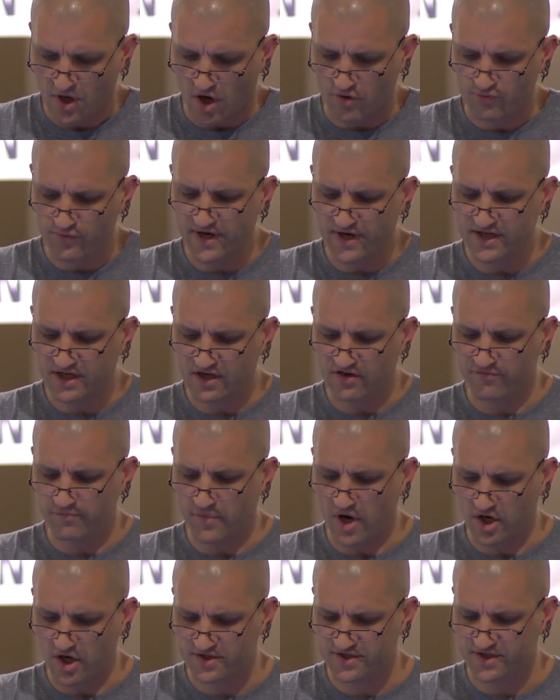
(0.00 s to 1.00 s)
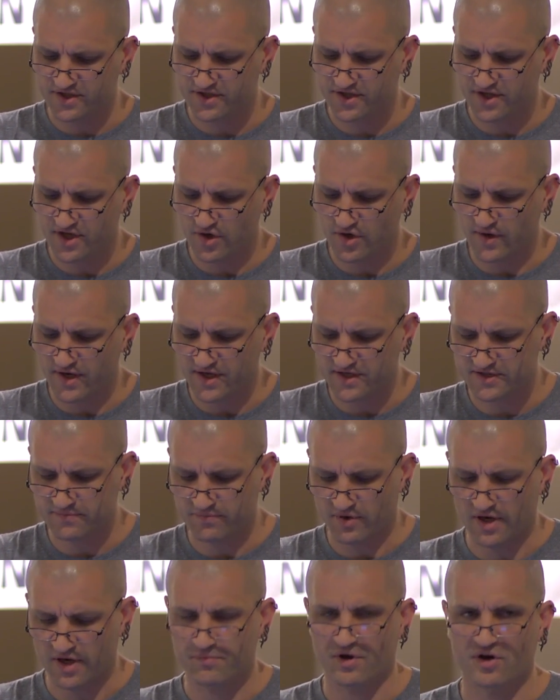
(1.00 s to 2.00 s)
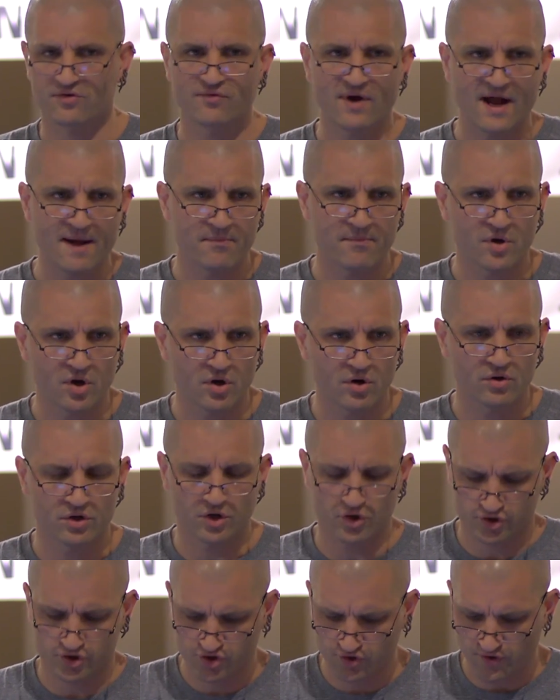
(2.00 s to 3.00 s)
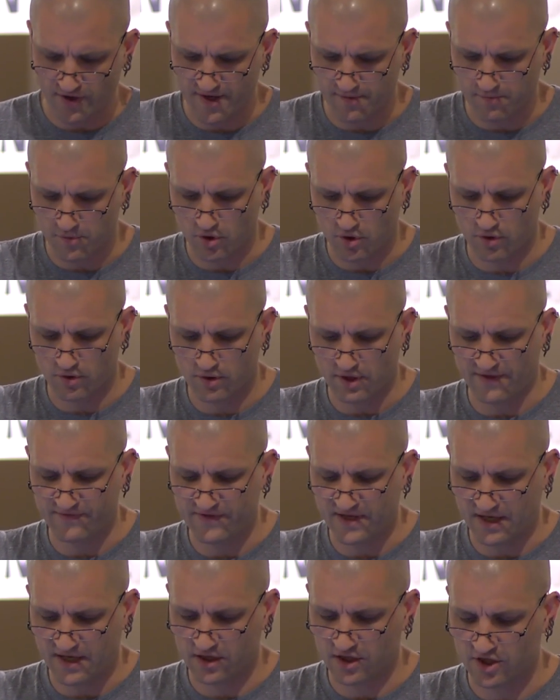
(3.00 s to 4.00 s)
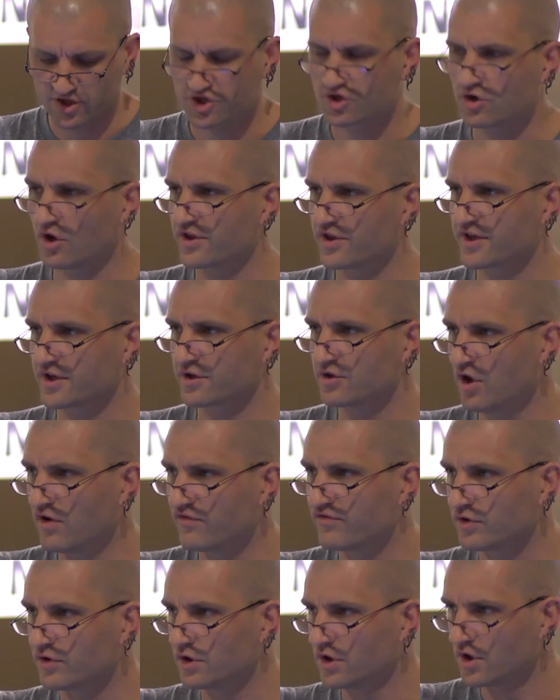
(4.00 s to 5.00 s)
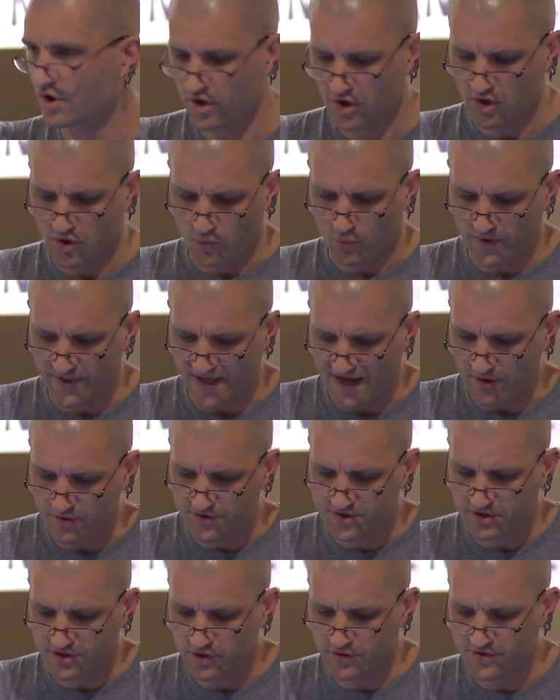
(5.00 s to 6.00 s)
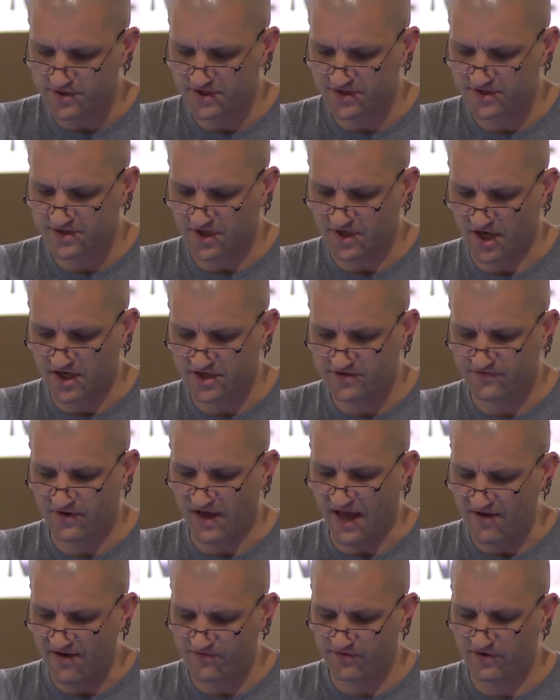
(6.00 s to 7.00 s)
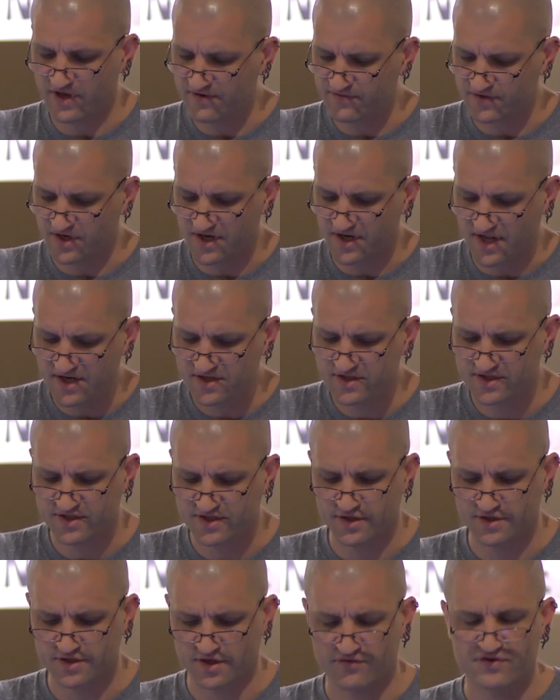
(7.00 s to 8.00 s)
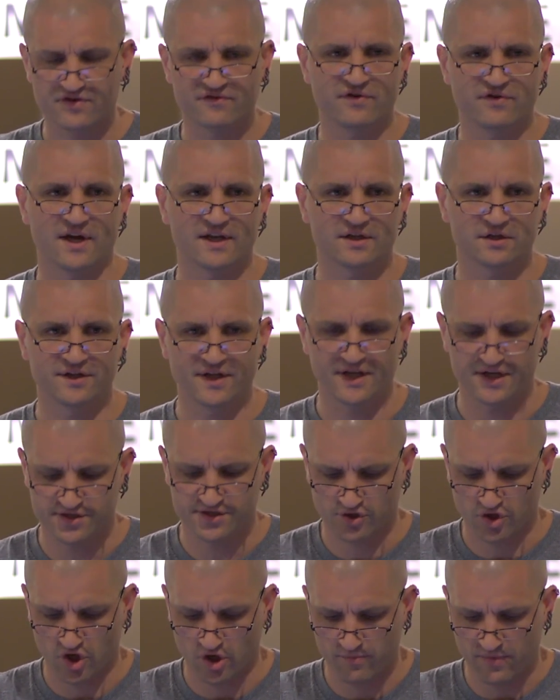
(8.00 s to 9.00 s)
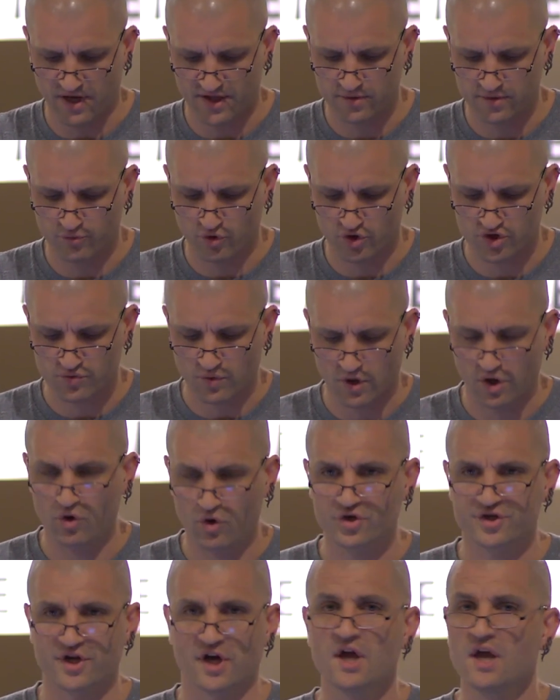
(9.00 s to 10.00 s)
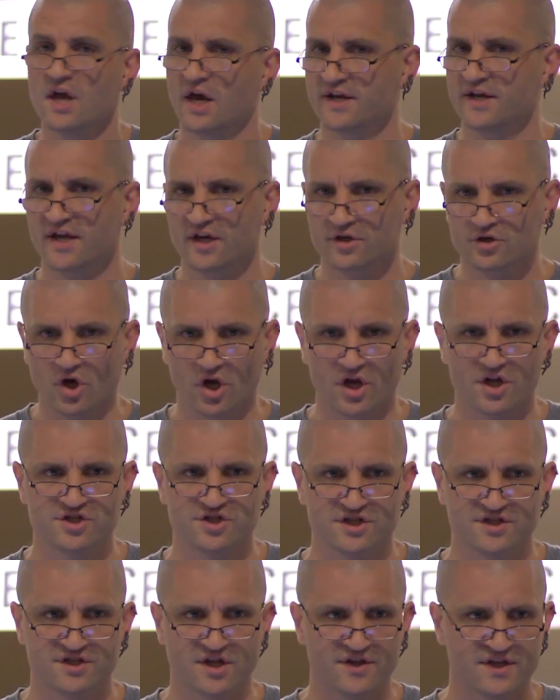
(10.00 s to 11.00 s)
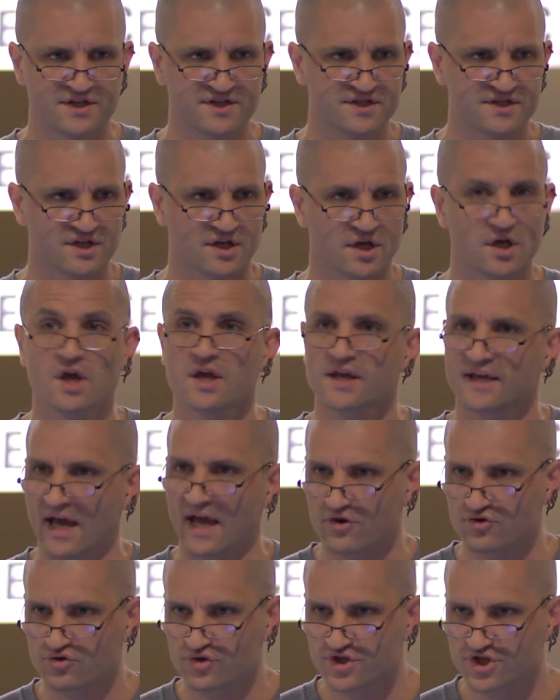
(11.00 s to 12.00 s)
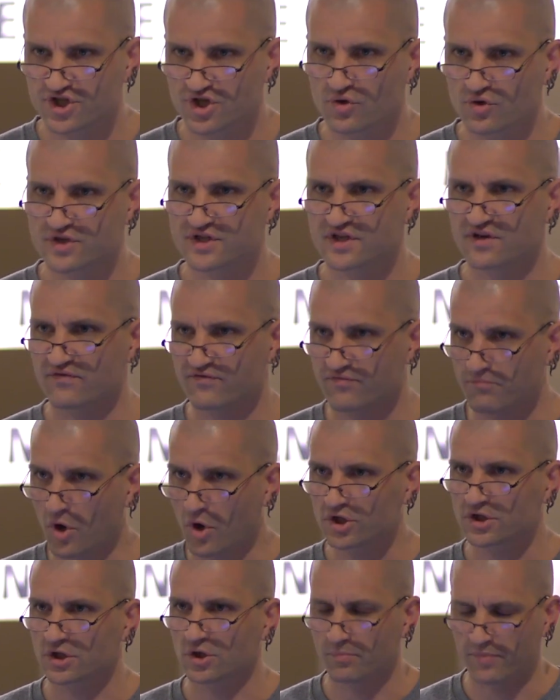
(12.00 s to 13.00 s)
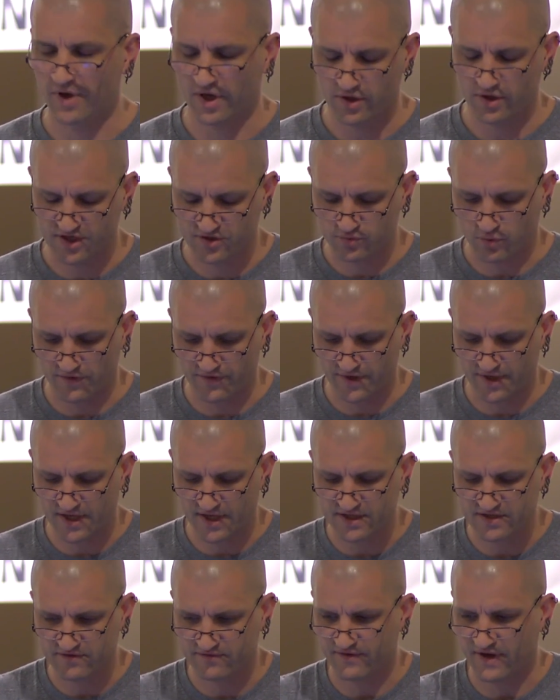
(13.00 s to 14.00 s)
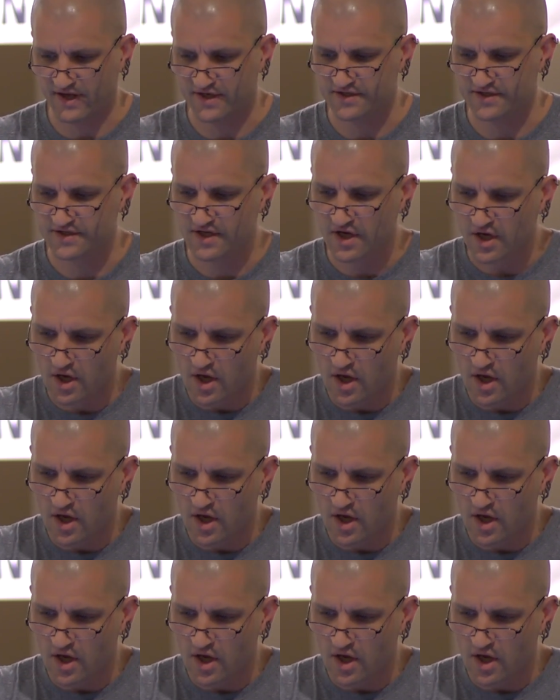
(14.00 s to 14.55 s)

A reading of Marxist theory inspired by Rimbaud, Lautréamont, and the English Gothic novel, without losing sight for even an instant of the vital need to combat the bourgeois order. And he acknowledges that this is a counterintuitive model, but it's one that he defends,